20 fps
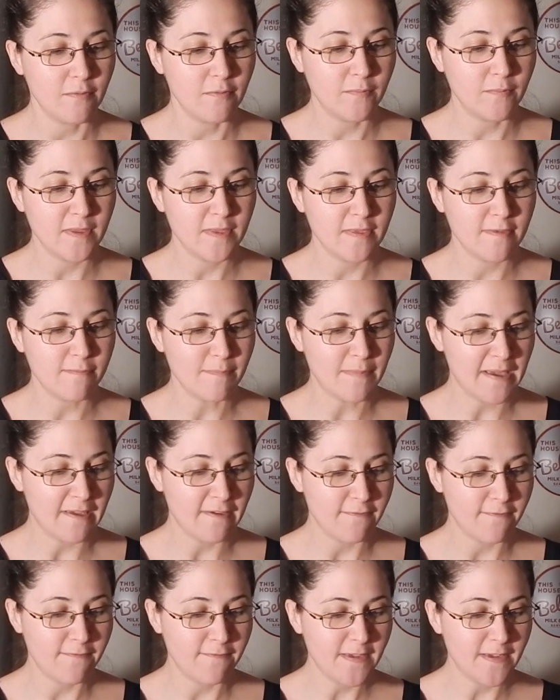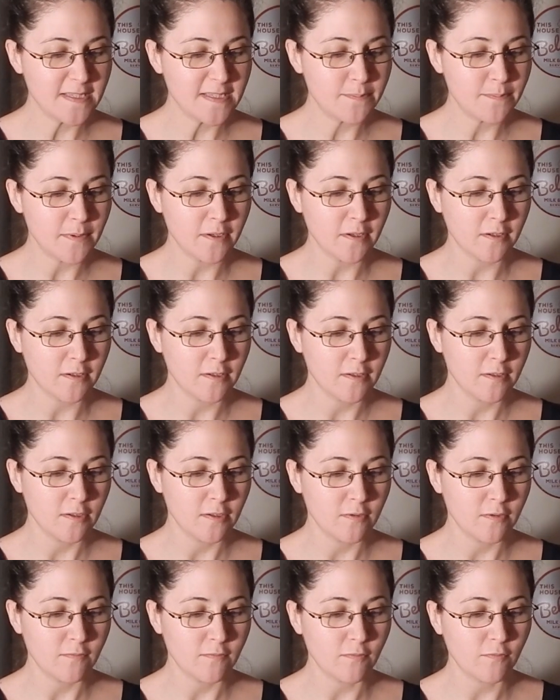with my Facebook
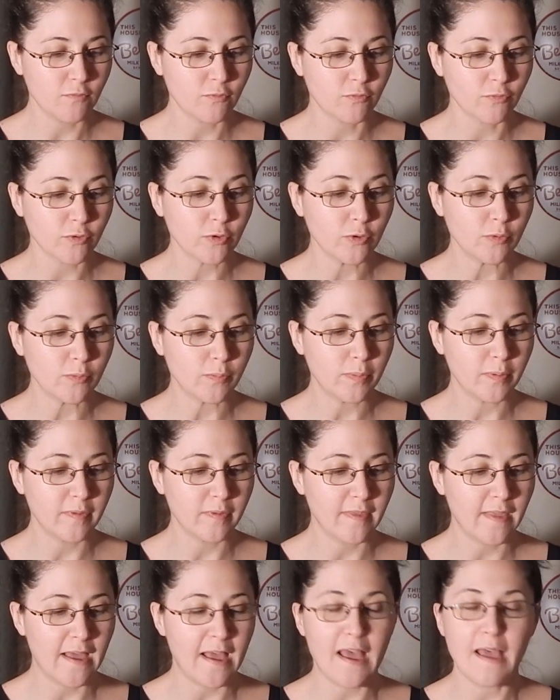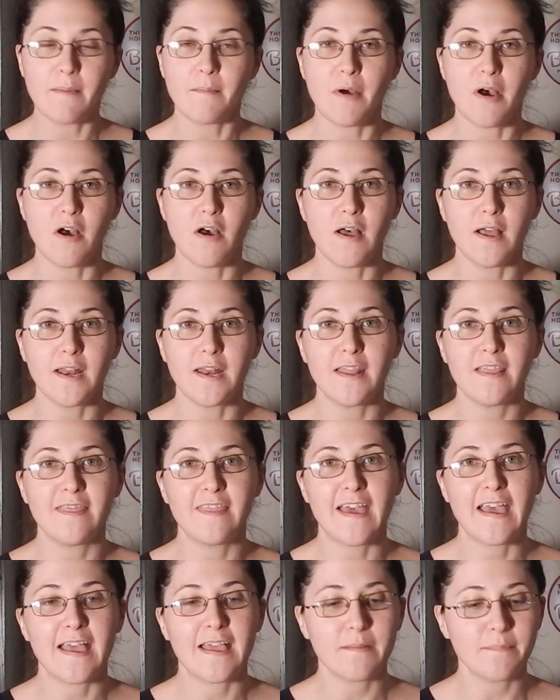group that I'm on
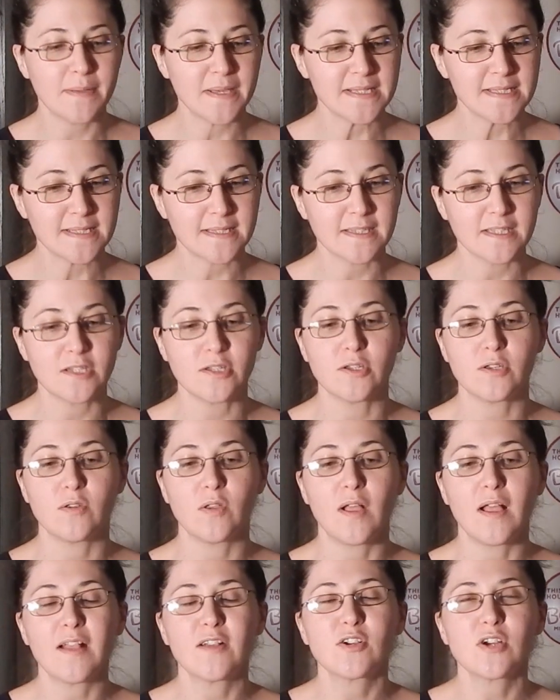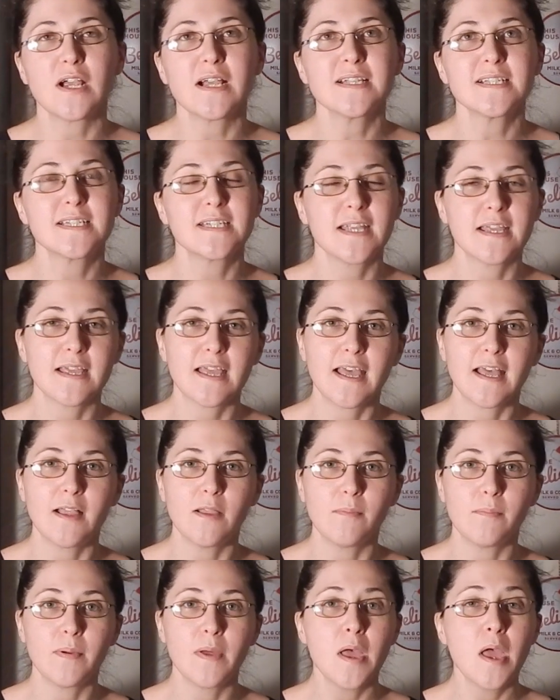that basically tries to
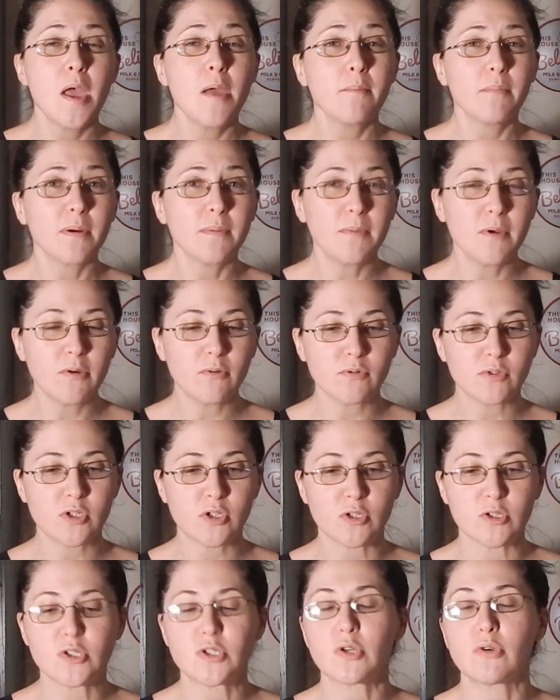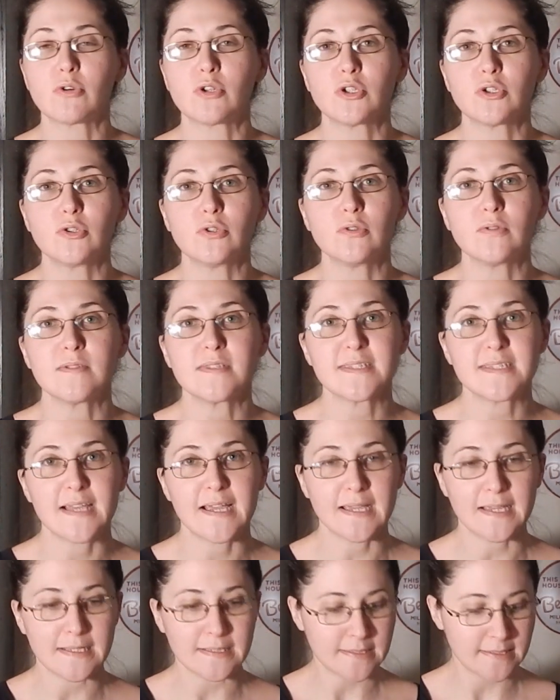help promote your social
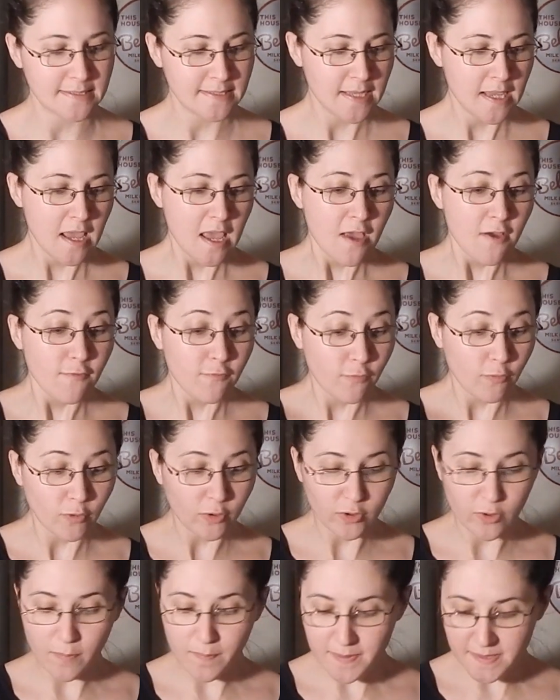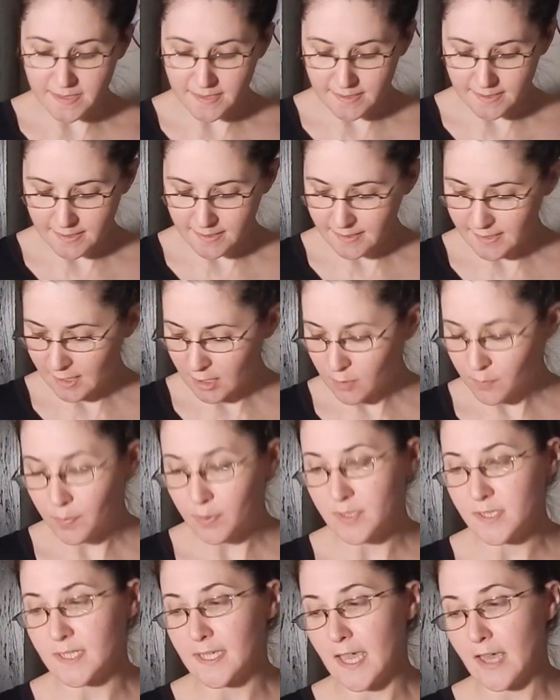sites for the businesses that you
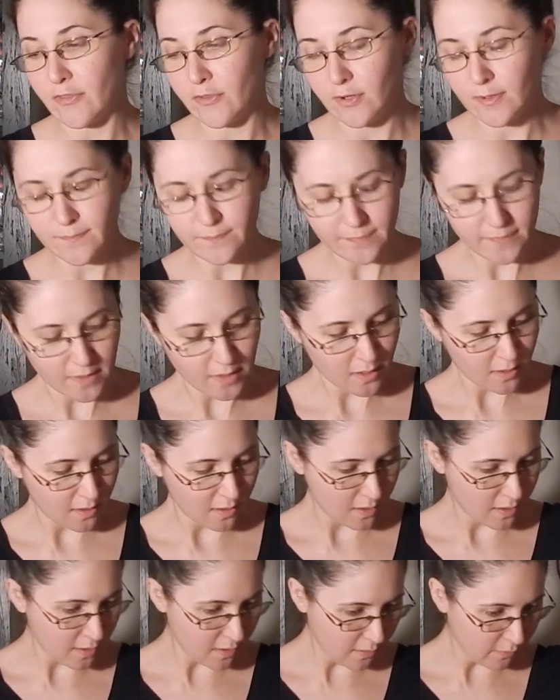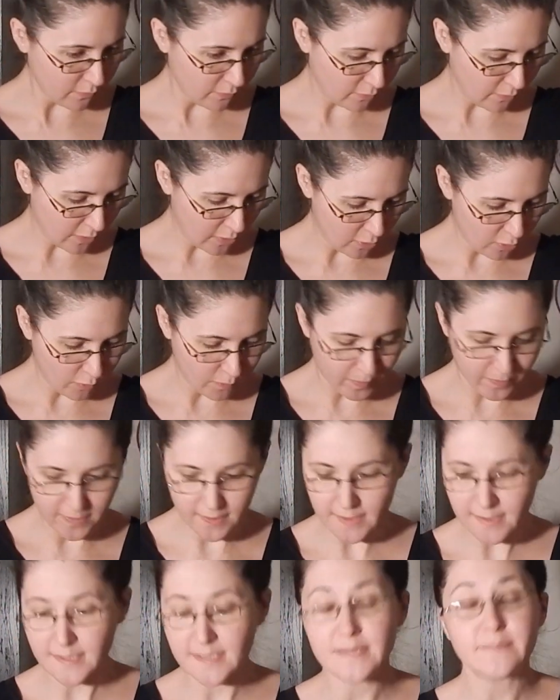put together. How do I open
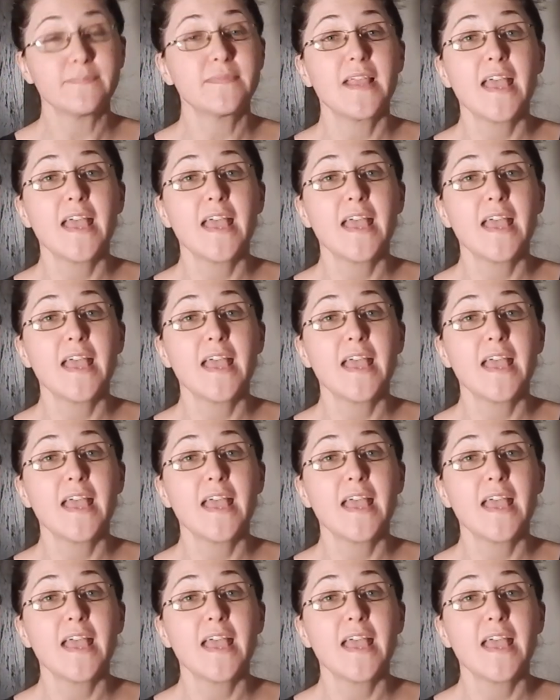this?